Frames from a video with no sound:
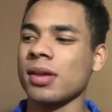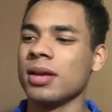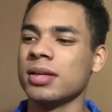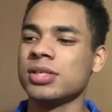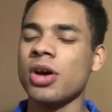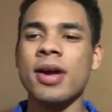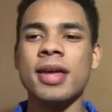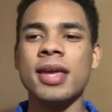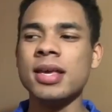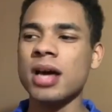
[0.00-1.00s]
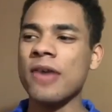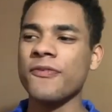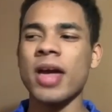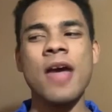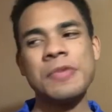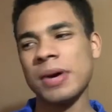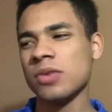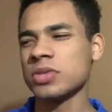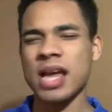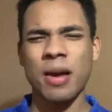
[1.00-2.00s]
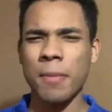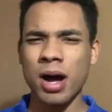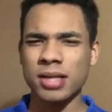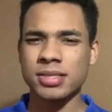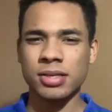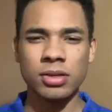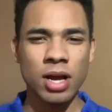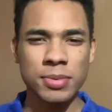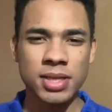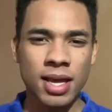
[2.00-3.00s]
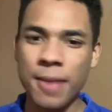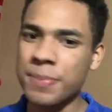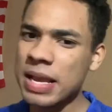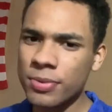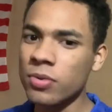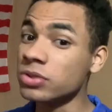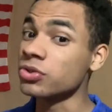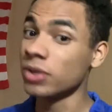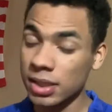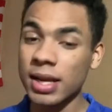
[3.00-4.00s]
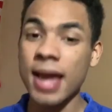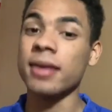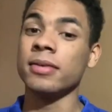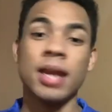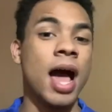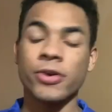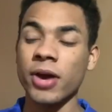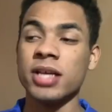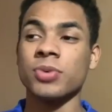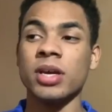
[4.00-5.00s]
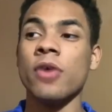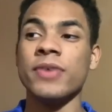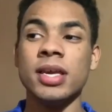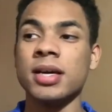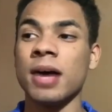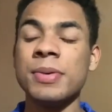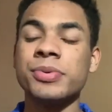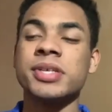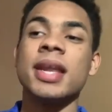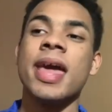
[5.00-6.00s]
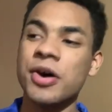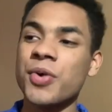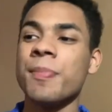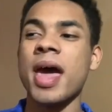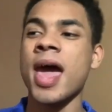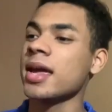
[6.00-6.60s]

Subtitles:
So econ for everybody was like a monster. You know what I'm saying? Like, people was really like not graduating over econ. People was getting held back.